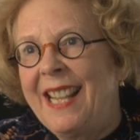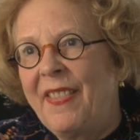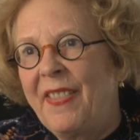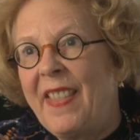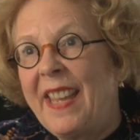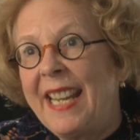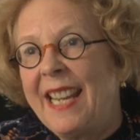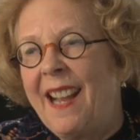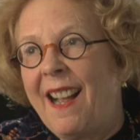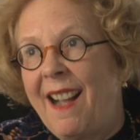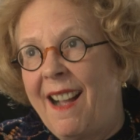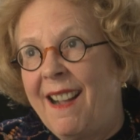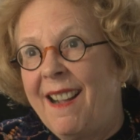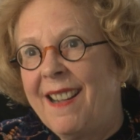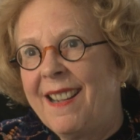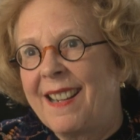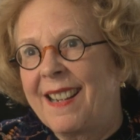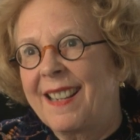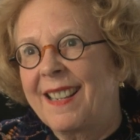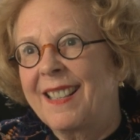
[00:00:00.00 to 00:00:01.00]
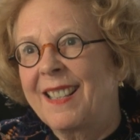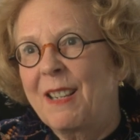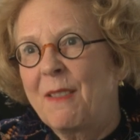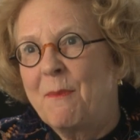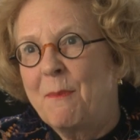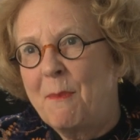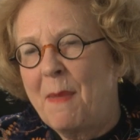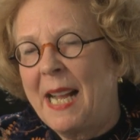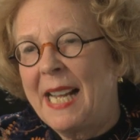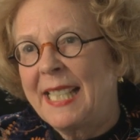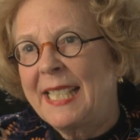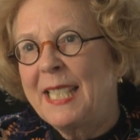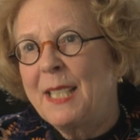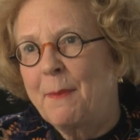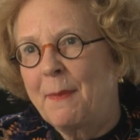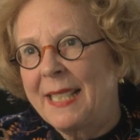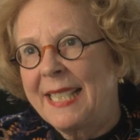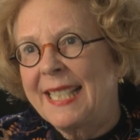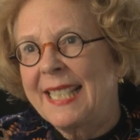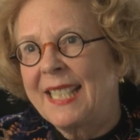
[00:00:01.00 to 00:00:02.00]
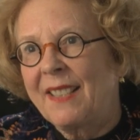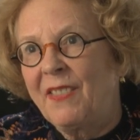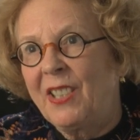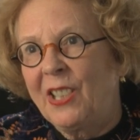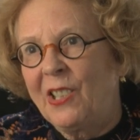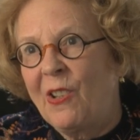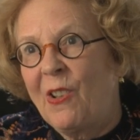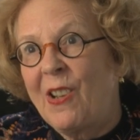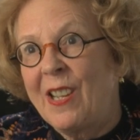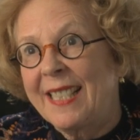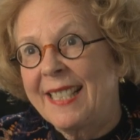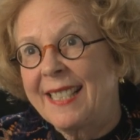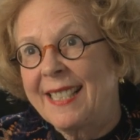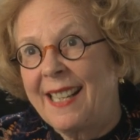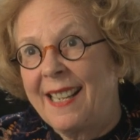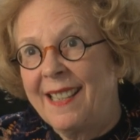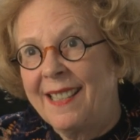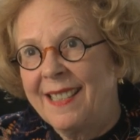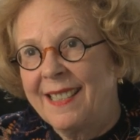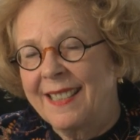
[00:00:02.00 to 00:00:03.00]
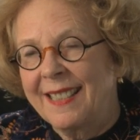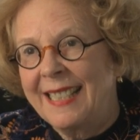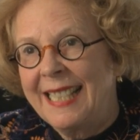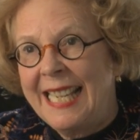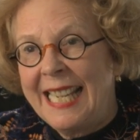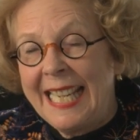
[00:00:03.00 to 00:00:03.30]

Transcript: they are monuments of a lost art